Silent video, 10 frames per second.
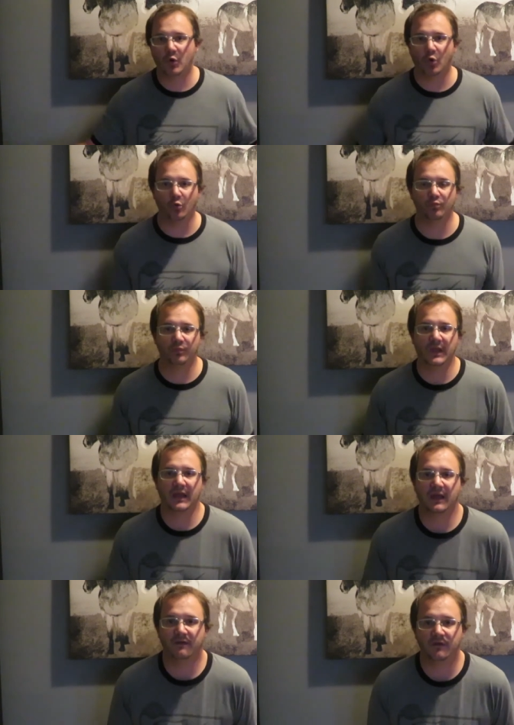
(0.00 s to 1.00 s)
whole thing
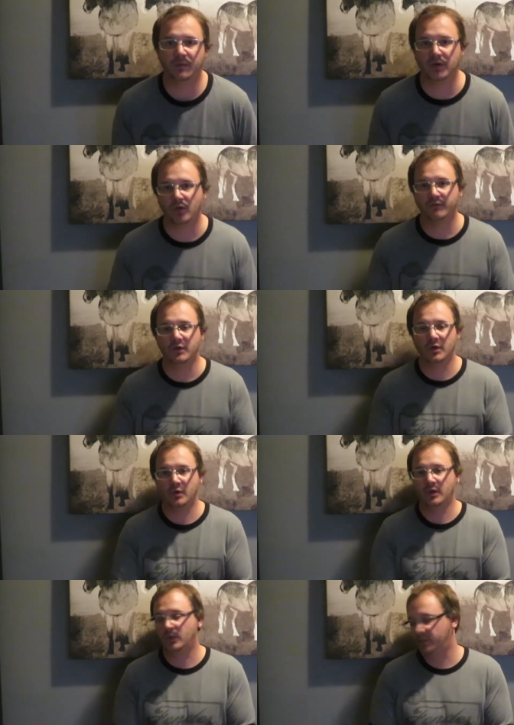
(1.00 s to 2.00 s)
I have. Let me know if you
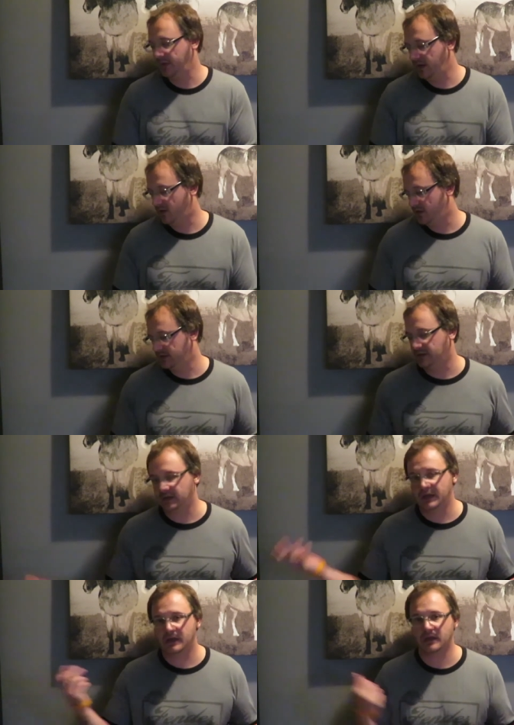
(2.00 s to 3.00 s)
agree with me on the
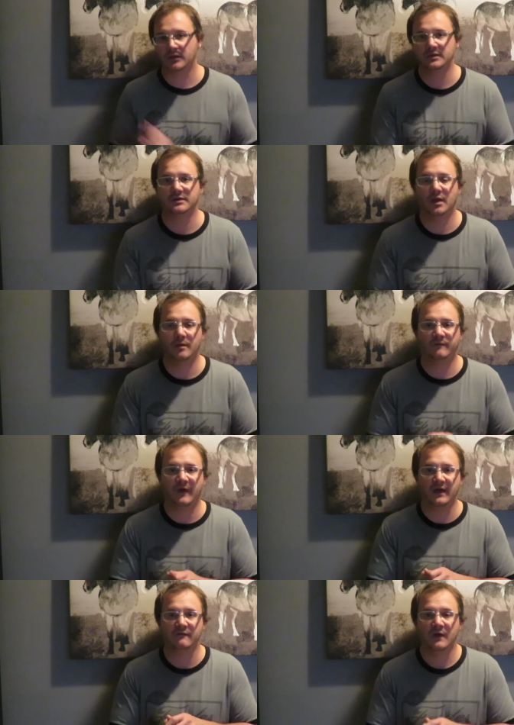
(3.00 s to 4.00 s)
list, on the top
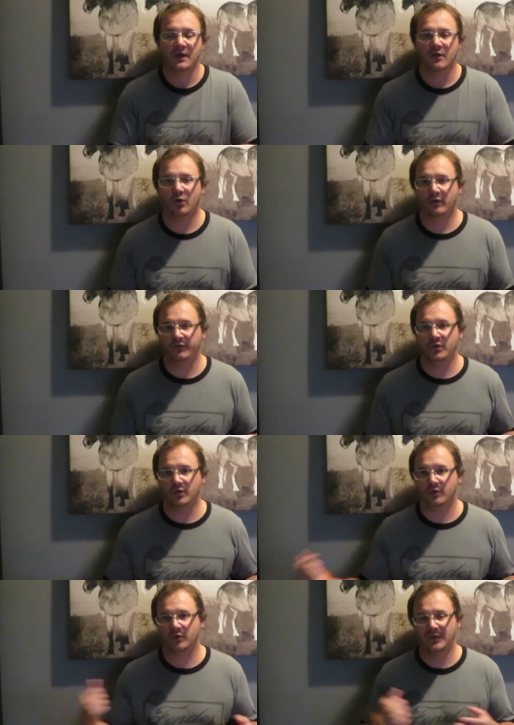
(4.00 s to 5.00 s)
five, or if you
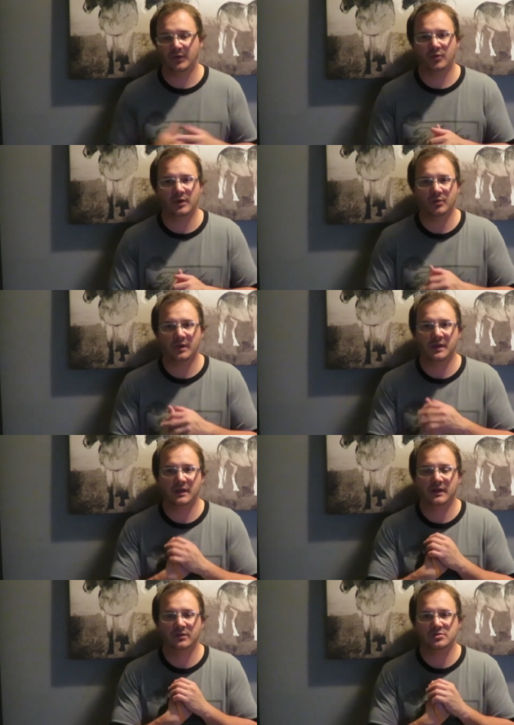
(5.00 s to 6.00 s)
agree, agree with
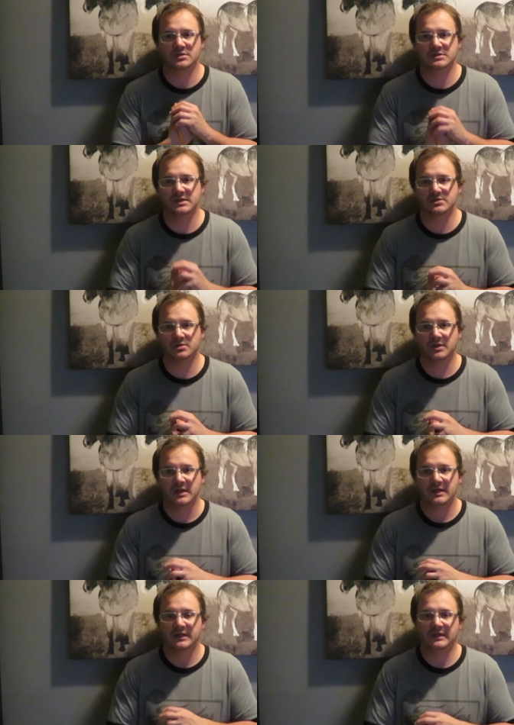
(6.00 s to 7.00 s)
uh, Lucha Central
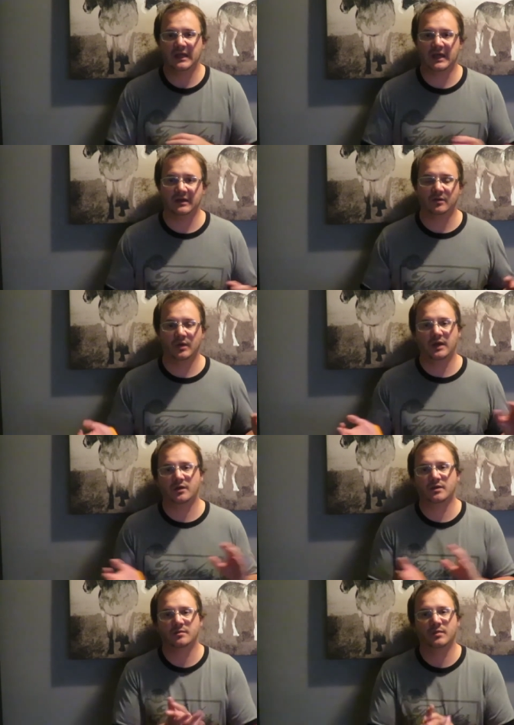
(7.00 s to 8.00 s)
that they had it right
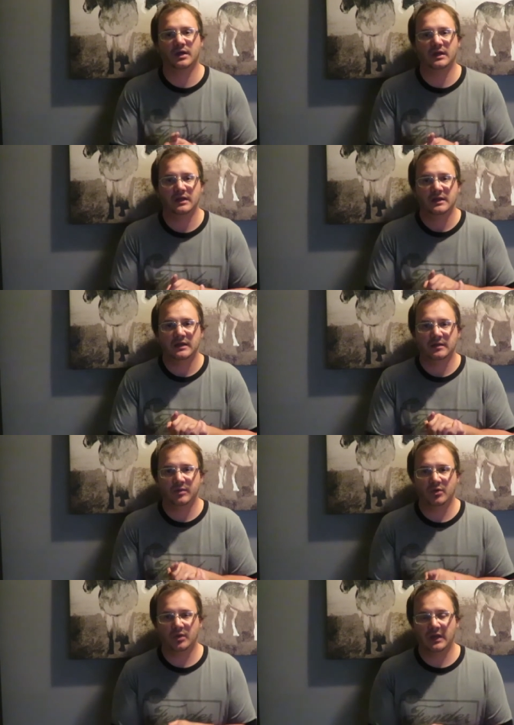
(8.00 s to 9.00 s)
on the money. Let
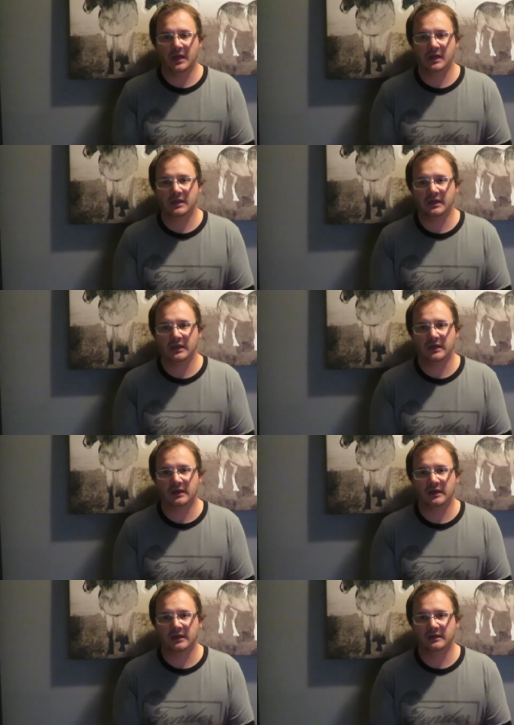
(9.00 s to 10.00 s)
me know what you guys think.
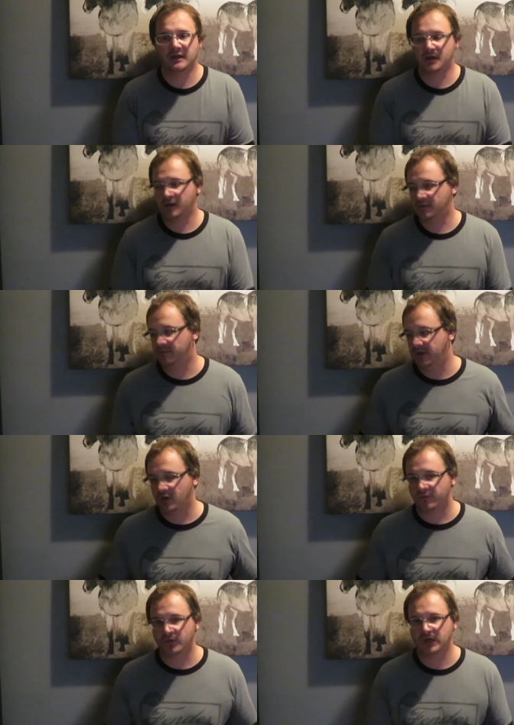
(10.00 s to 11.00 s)
Uh, that's the
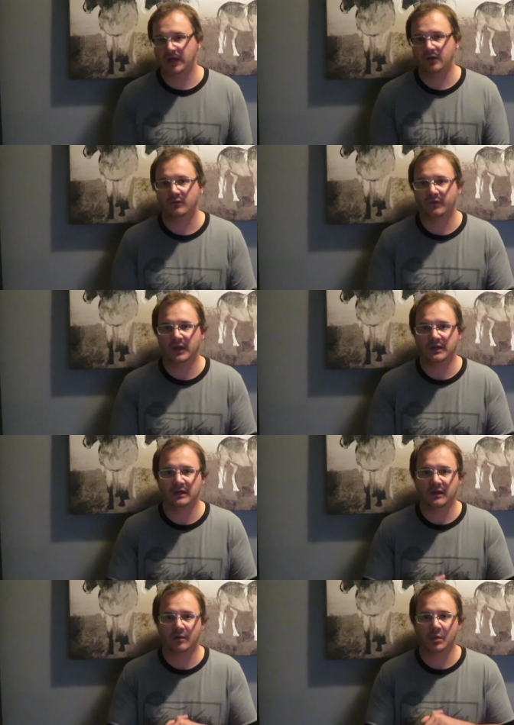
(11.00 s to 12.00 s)
video for today. Don't forget to
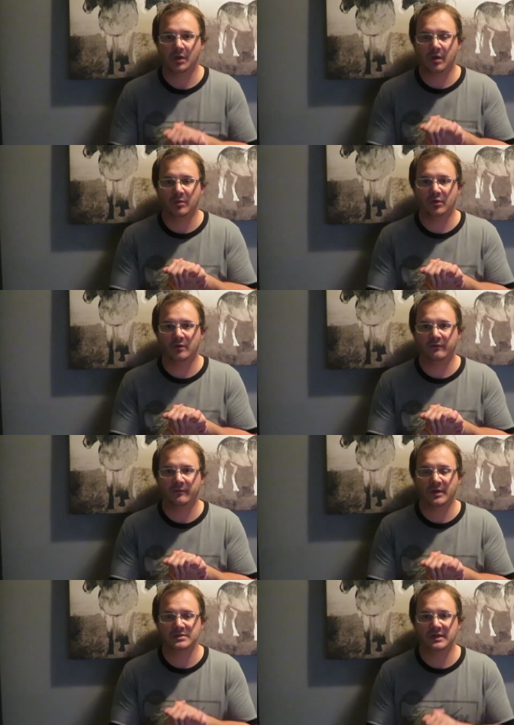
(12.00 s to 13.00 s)
like, comment, subscribe. You know very
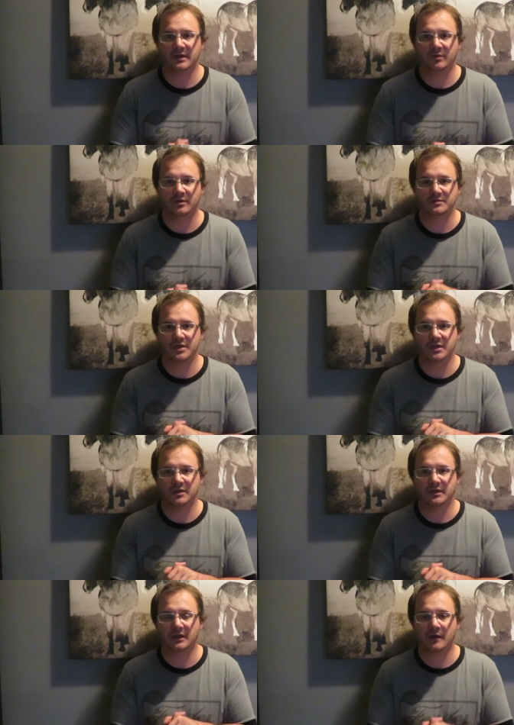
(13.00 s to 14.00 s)
much, and I will check
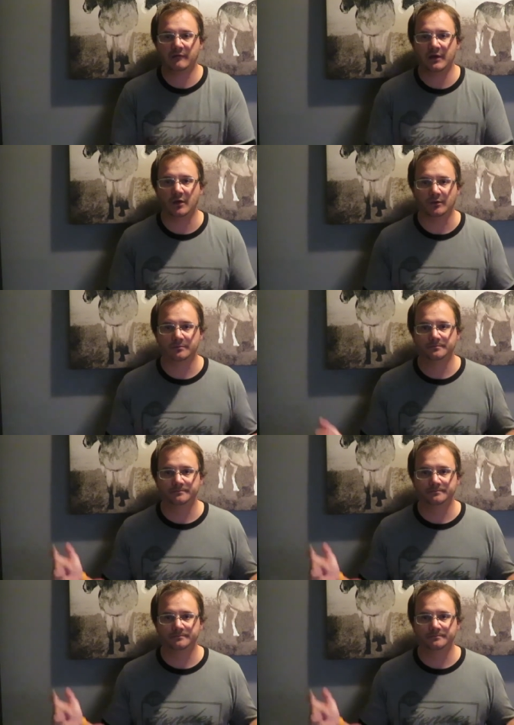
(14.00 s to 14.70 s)
you in the next video.